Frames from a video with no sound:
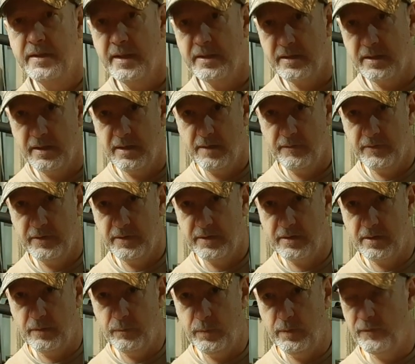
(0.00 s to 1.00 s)
doesn't cover the
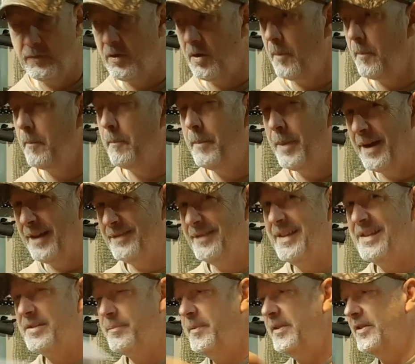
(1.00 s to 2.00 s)
scope we've got, but
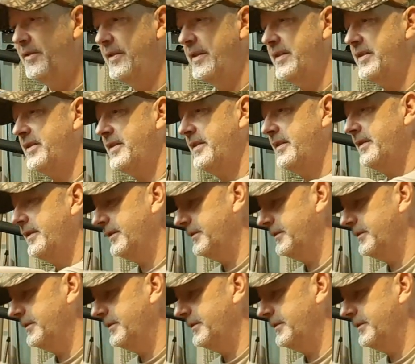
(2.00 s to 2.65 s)
let's be honest,